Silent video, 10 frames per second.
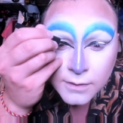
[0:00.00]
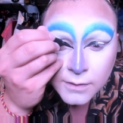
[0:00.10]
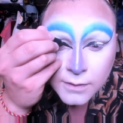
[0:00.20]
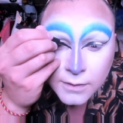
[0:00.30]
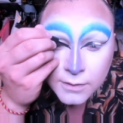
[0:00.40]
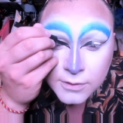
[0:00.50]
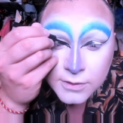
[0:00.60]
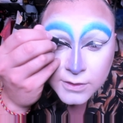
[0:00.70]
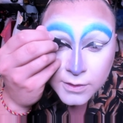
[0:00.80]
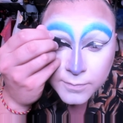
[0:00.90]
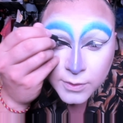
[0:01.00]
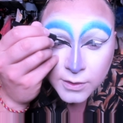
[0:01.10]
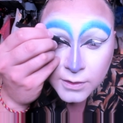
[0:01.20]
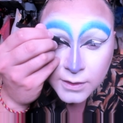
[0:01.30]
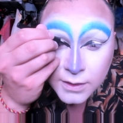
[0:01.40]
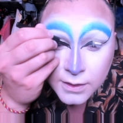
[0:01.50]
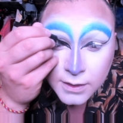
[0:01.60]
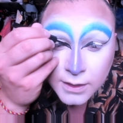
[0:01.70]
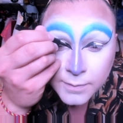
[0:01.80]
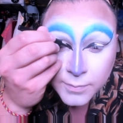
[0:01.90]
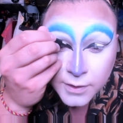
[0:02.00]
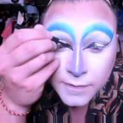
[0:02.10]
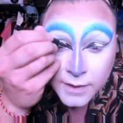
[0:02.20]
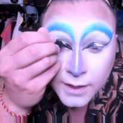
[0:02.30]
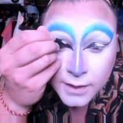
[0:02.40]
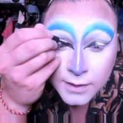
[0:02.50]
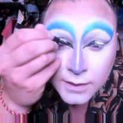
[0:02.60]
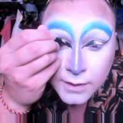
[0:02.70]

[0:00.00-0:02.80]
And I'll just start pulling up on that